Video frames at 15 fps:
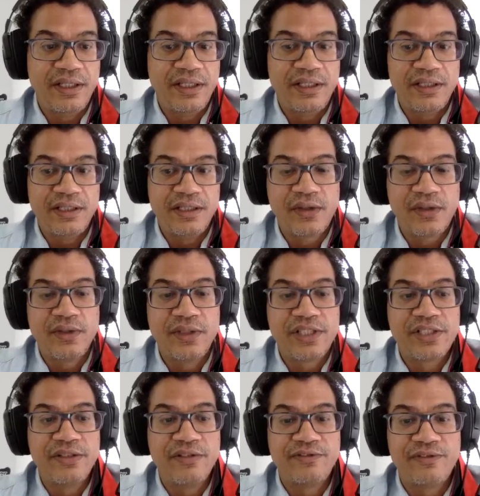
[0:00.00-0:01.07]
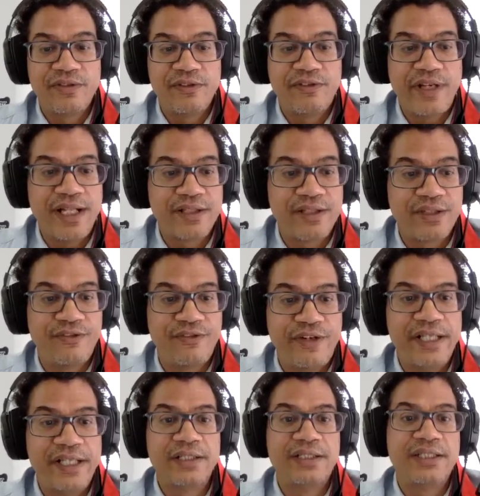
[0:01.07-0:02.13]
in a condition of health
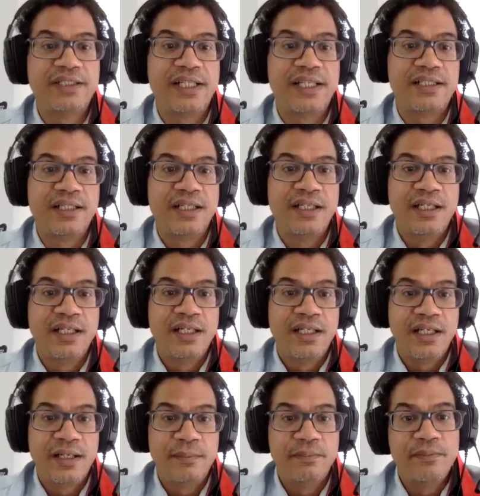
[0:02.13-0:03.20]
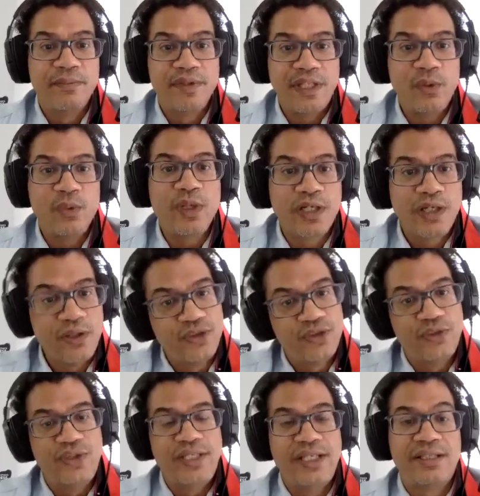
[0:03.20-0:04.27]
frailty that they were close
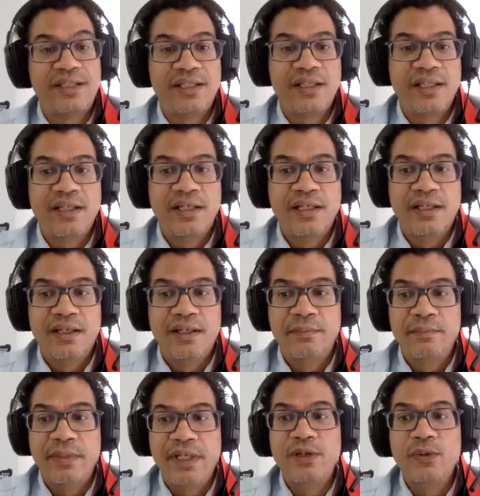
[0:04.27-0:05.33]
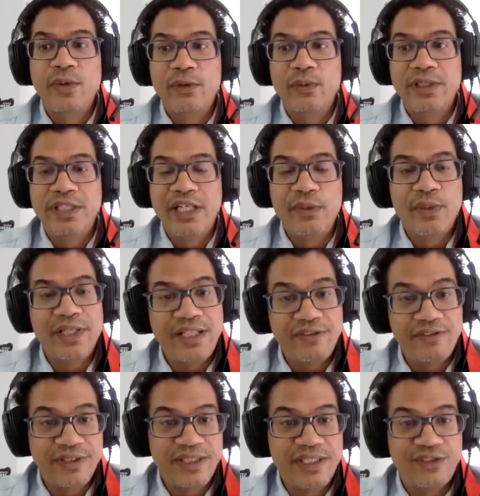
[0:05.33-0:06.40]
to death anyway when they were
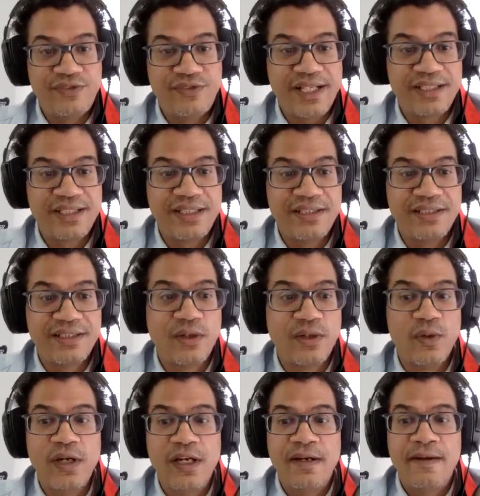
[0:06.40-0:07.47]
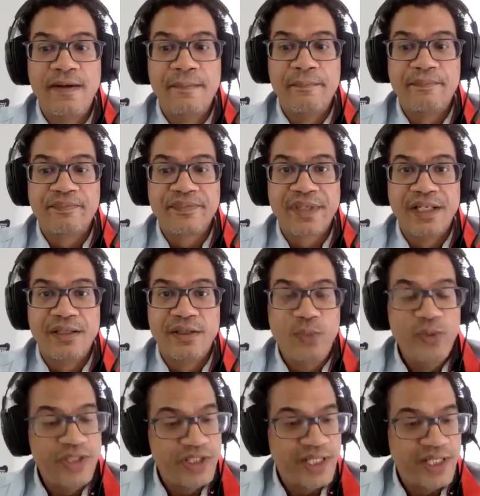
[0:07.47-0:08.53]
given these vaccines. So
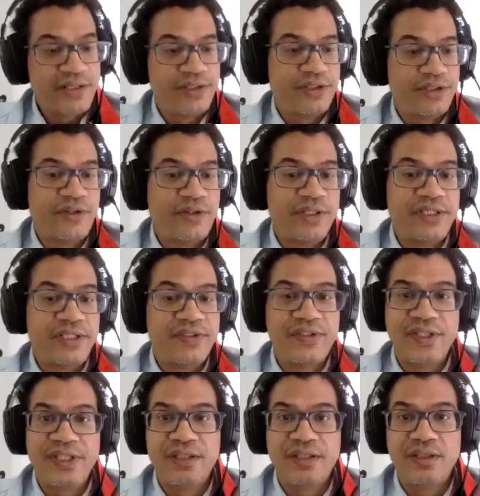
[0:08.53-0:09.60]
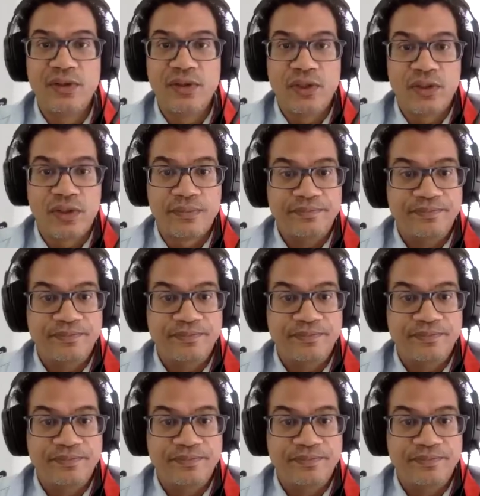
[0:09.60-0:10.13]
Norwegian health authorities said, you know, look,